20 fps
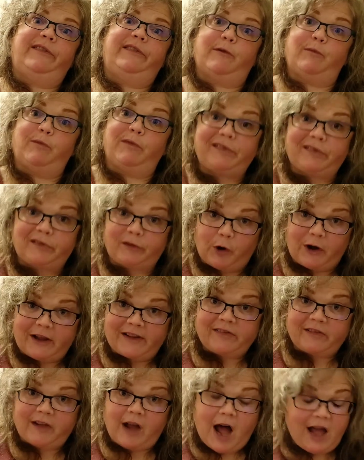some
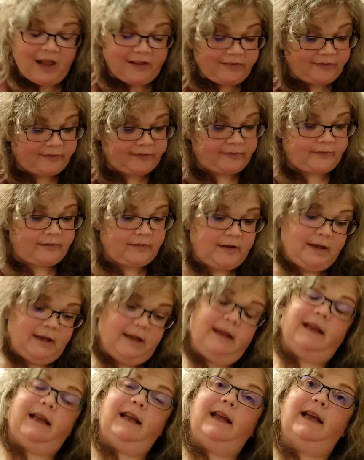soy sauce,
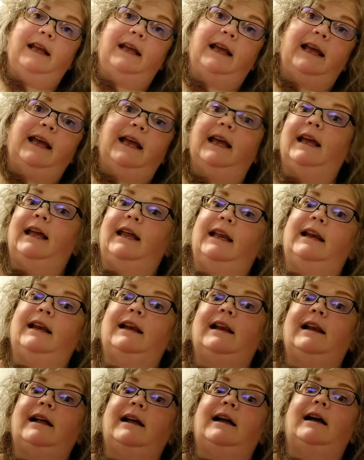
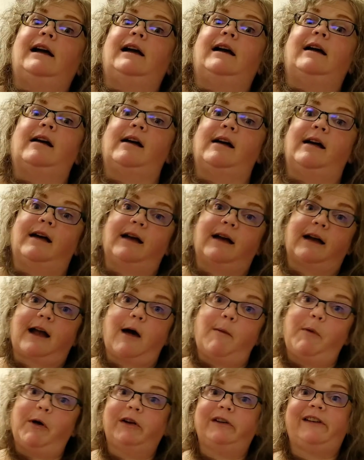and a
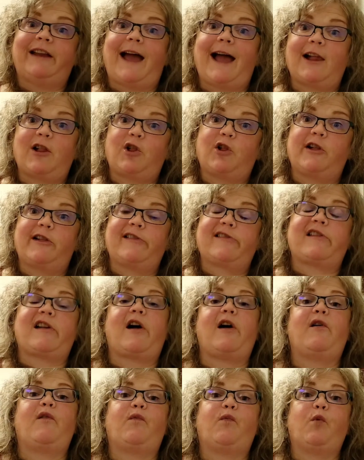couple dashes
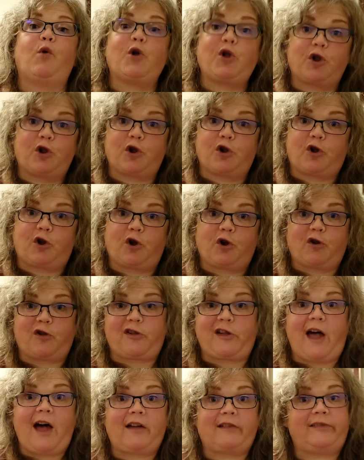of Worcestershire
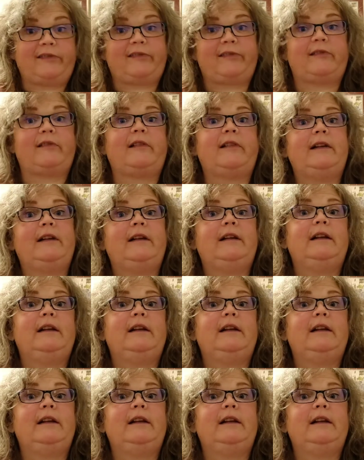sauce.